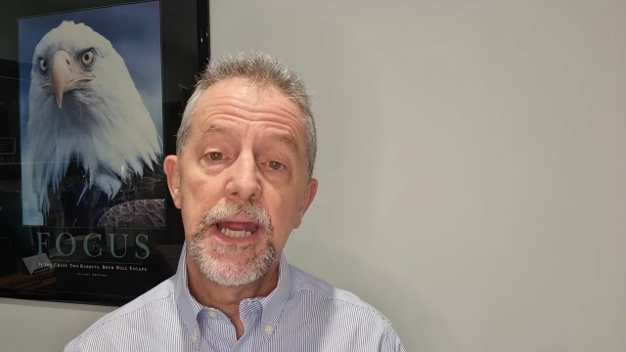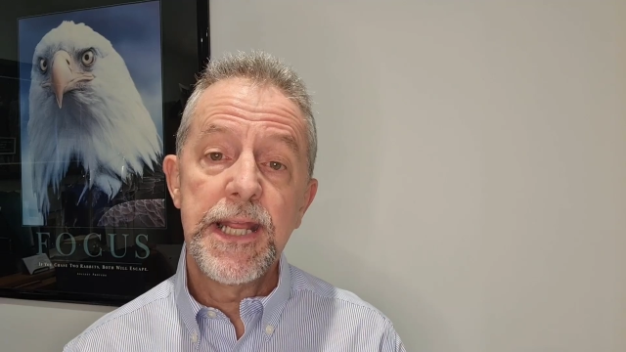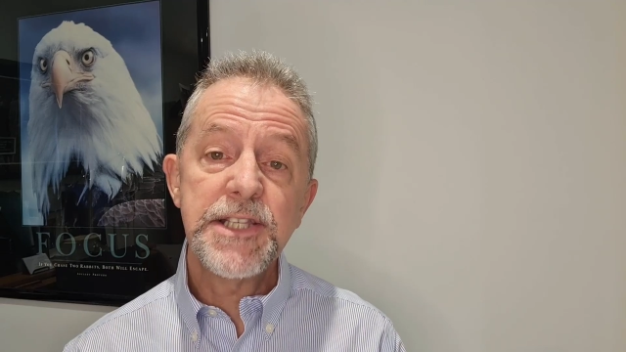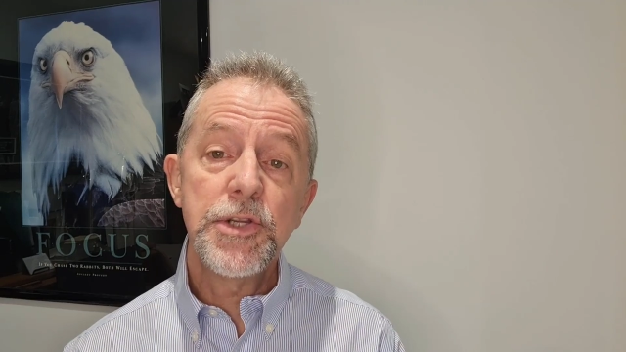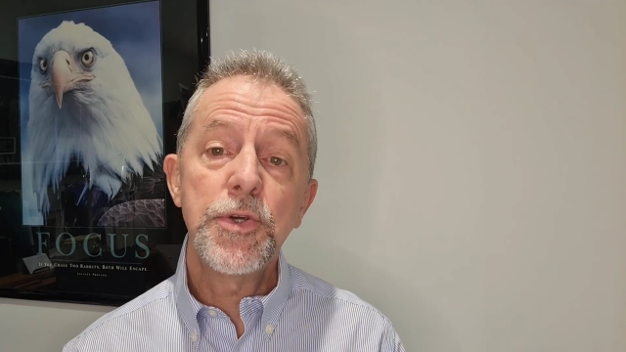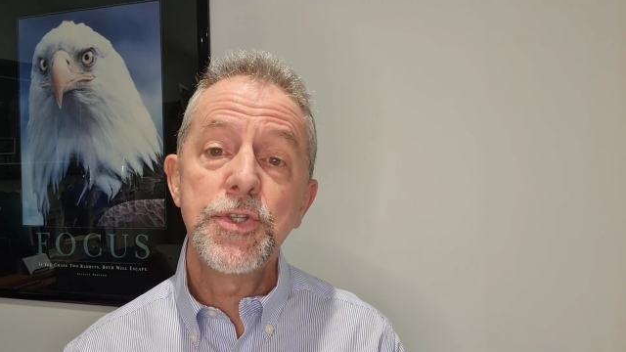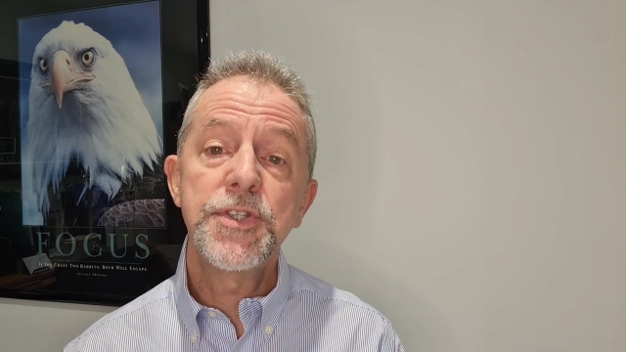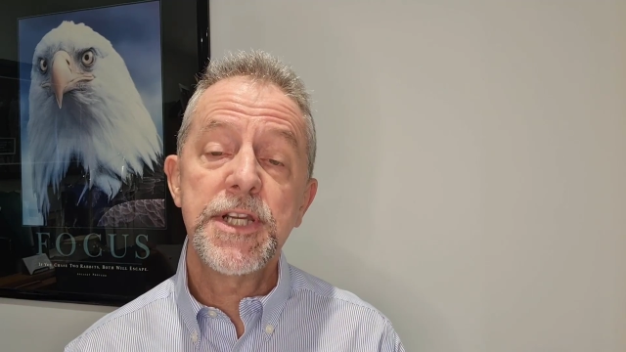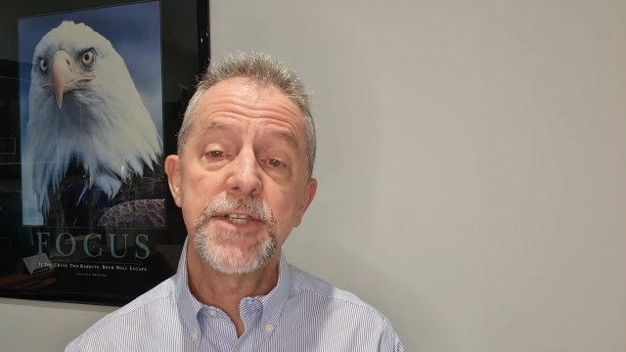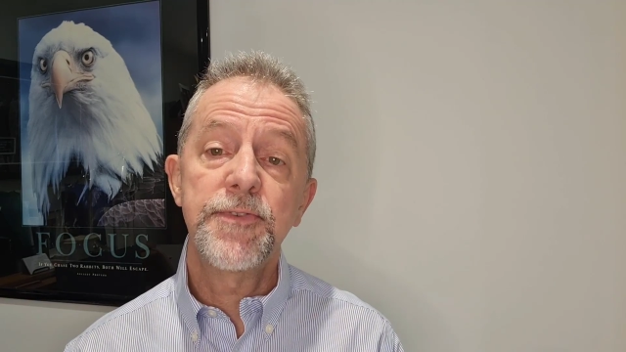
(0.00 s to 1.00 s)
and as long as you
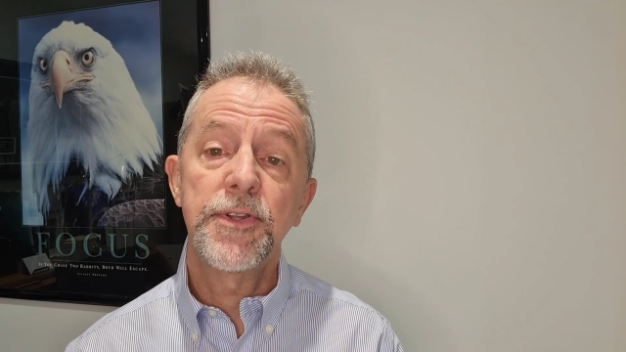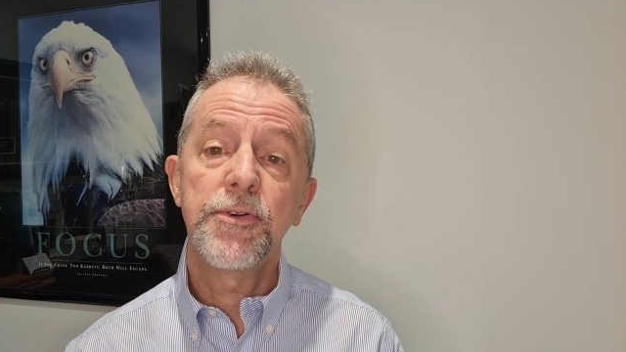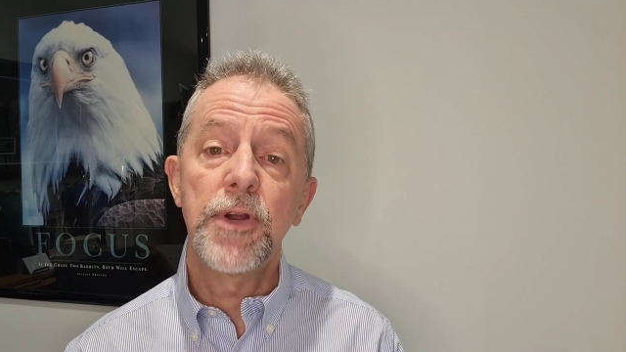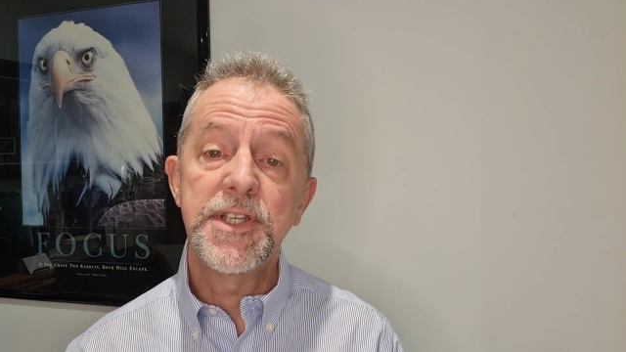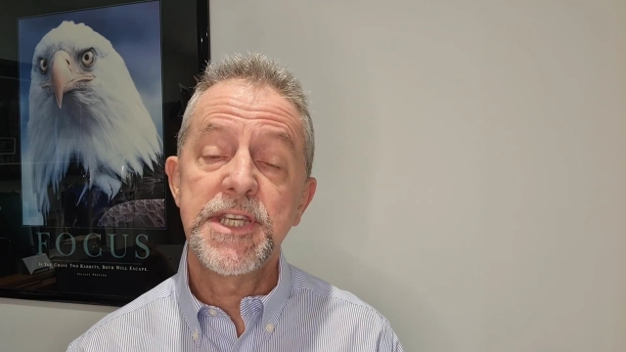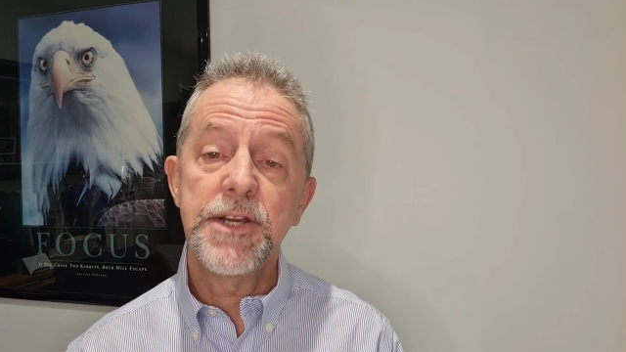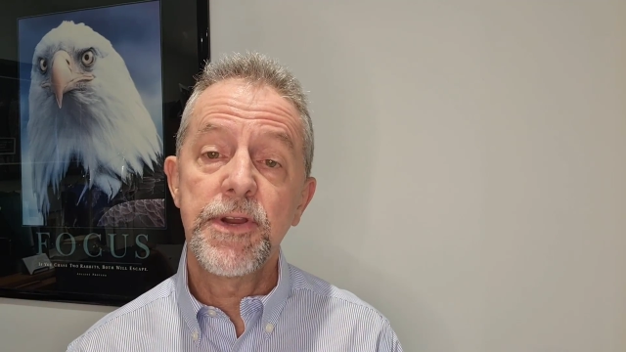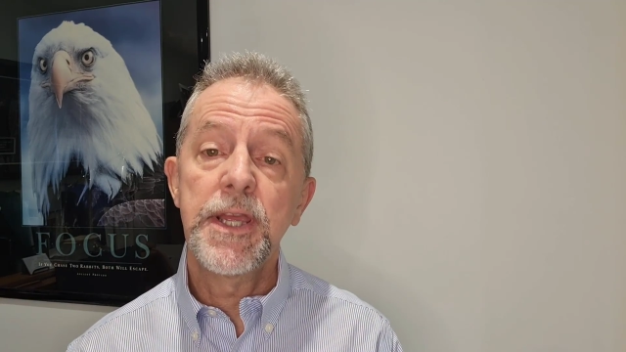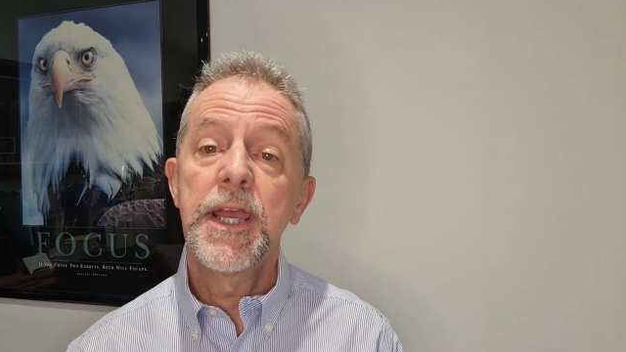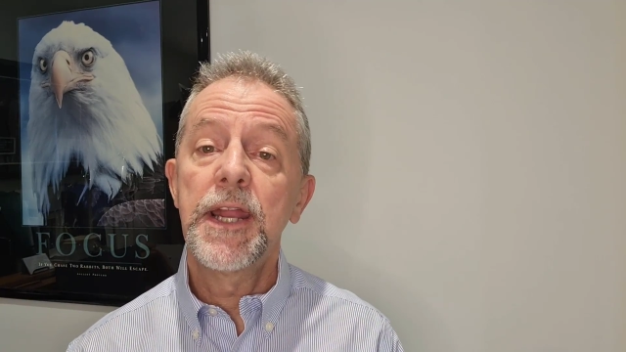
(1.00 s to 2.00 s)
satisfy the
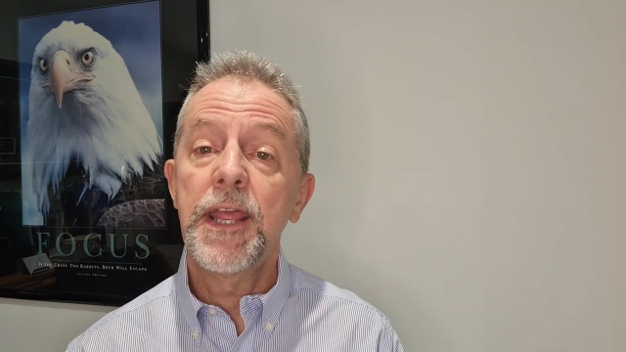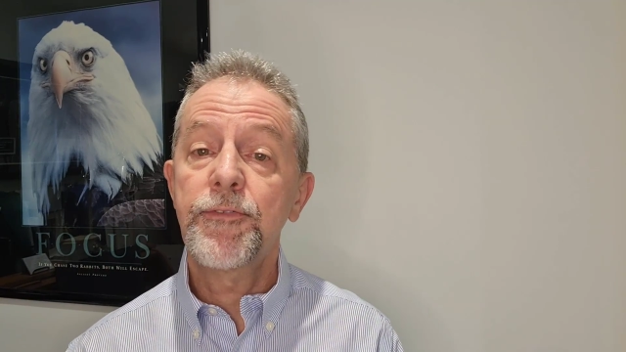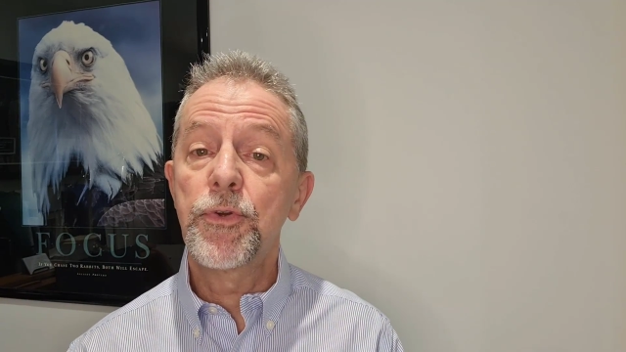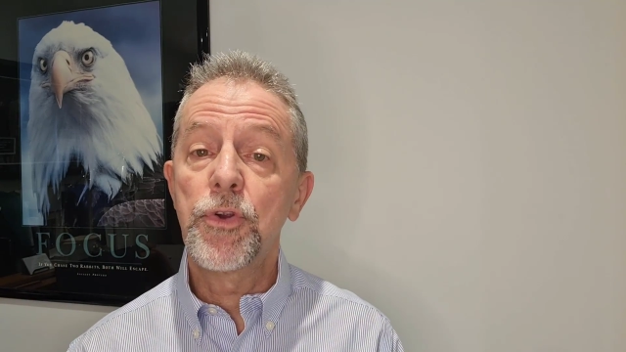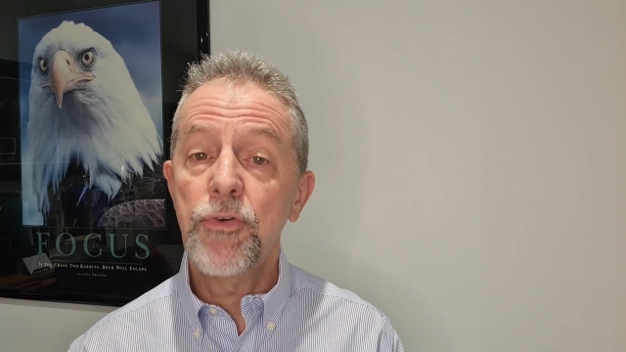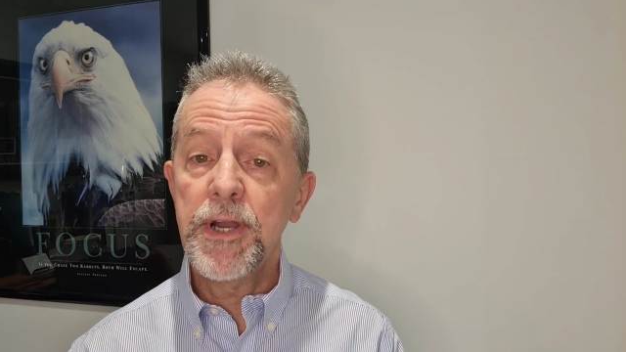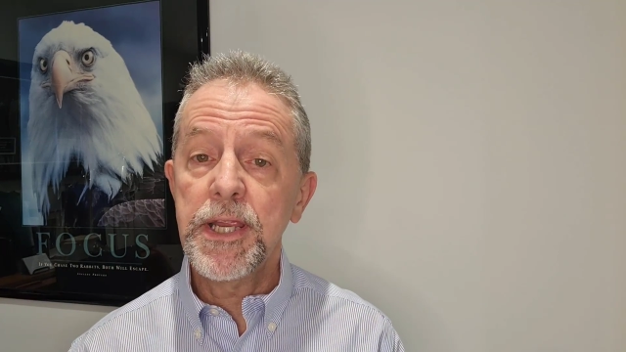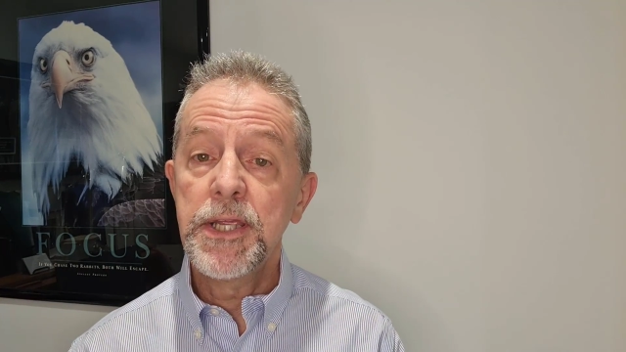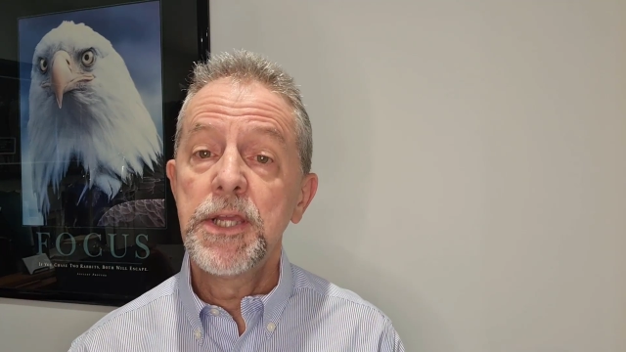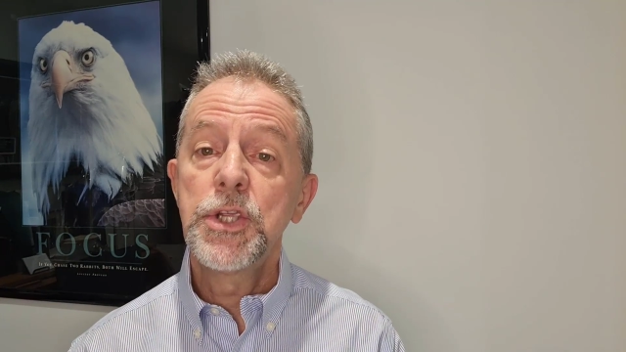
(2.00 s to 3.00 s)
criteria and have good
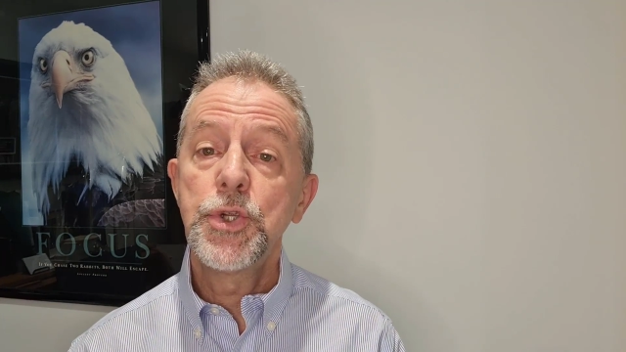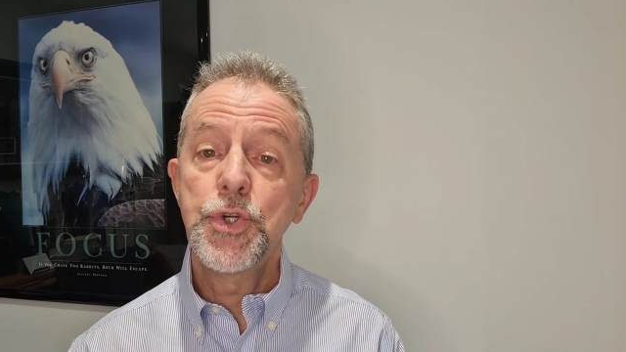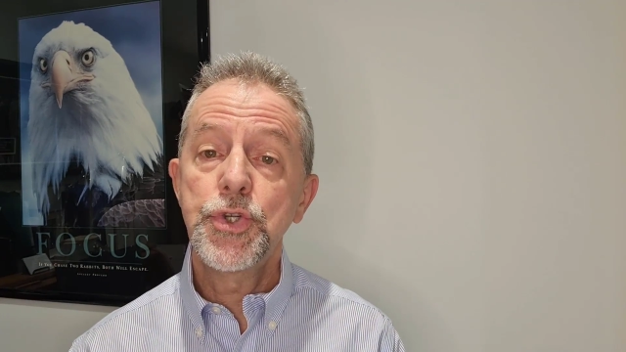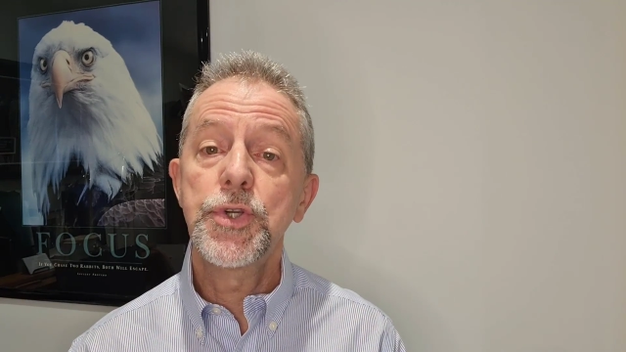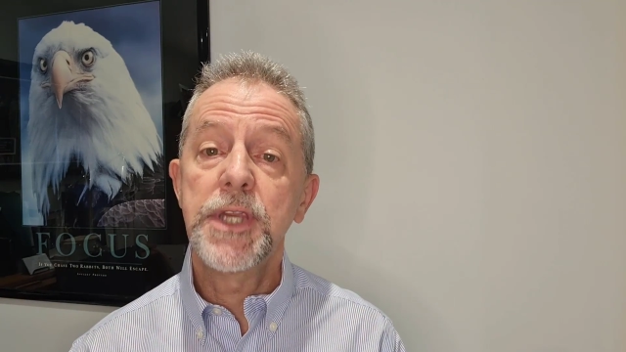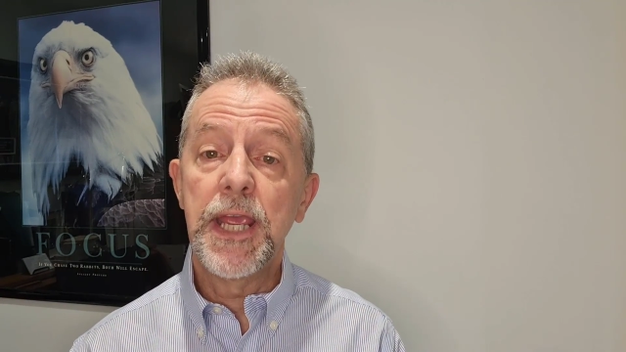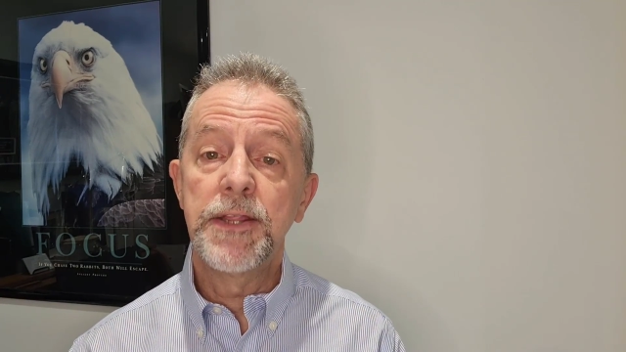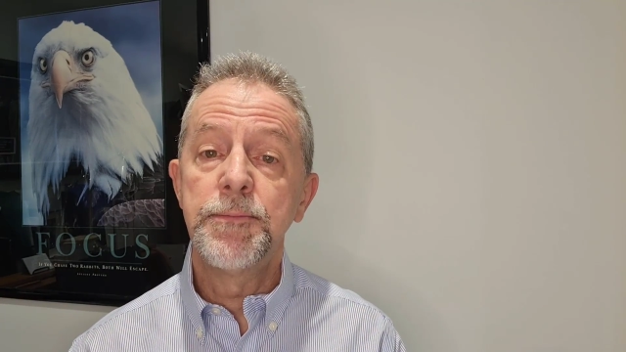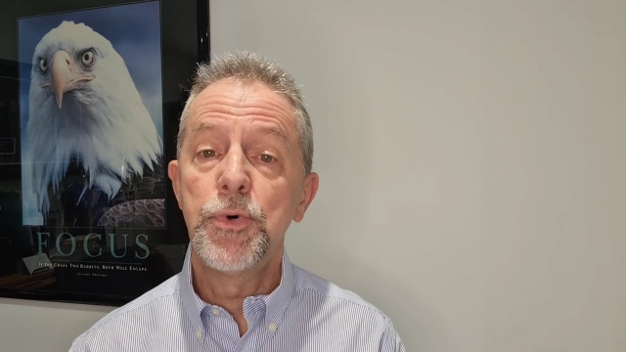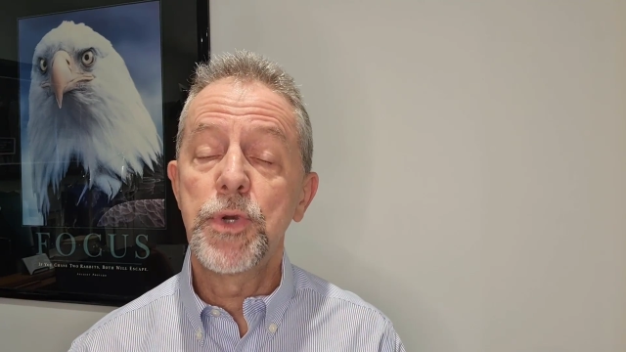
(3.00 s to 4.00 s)
credit, you should
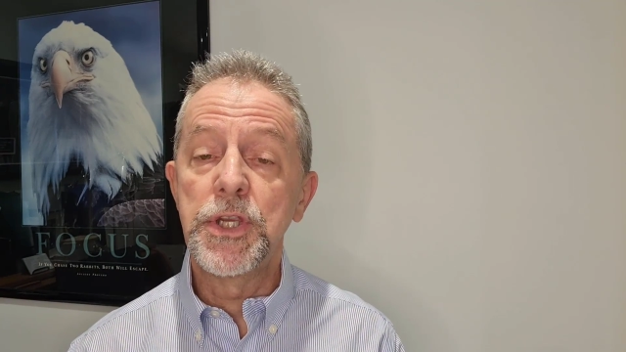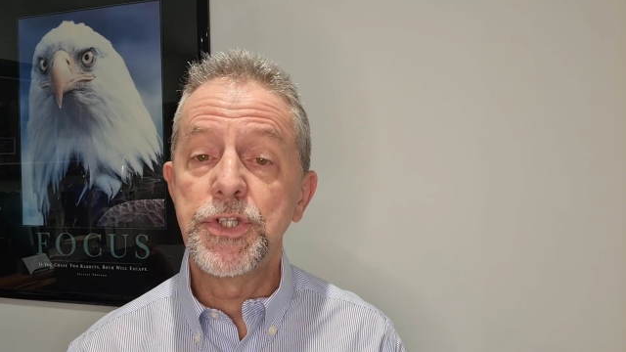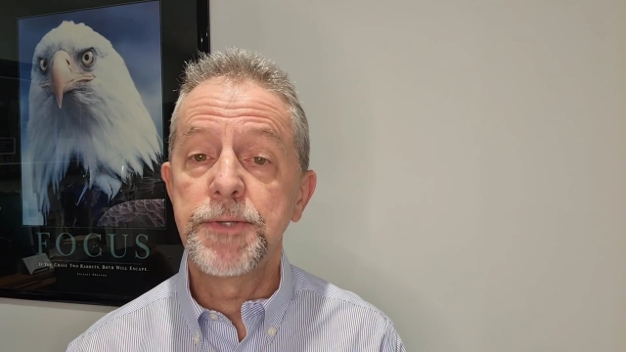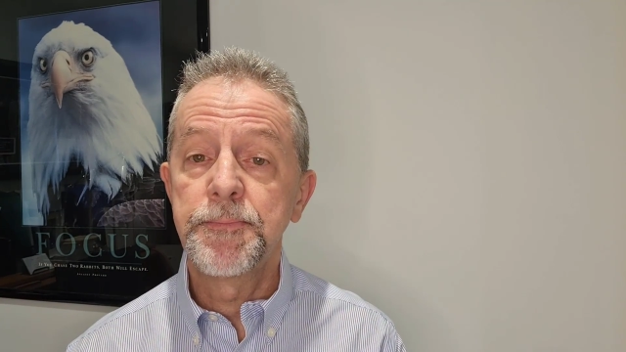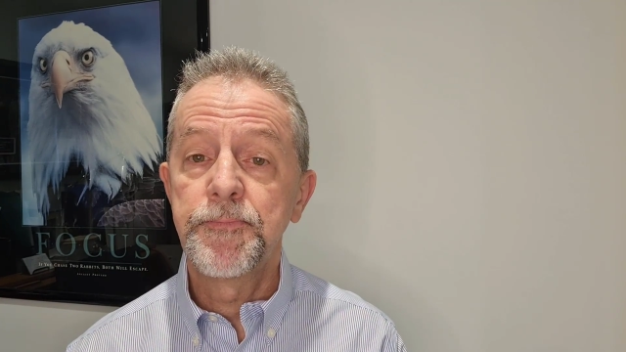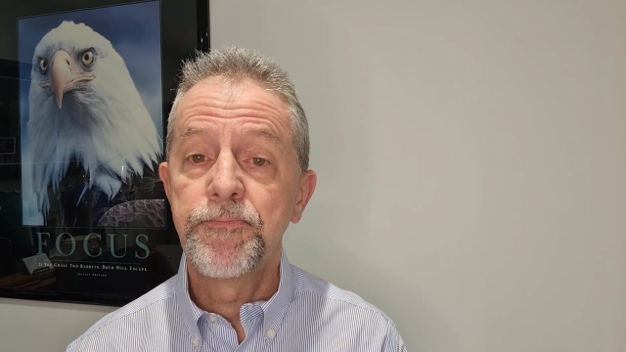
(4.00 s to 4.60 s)
get the mortgage.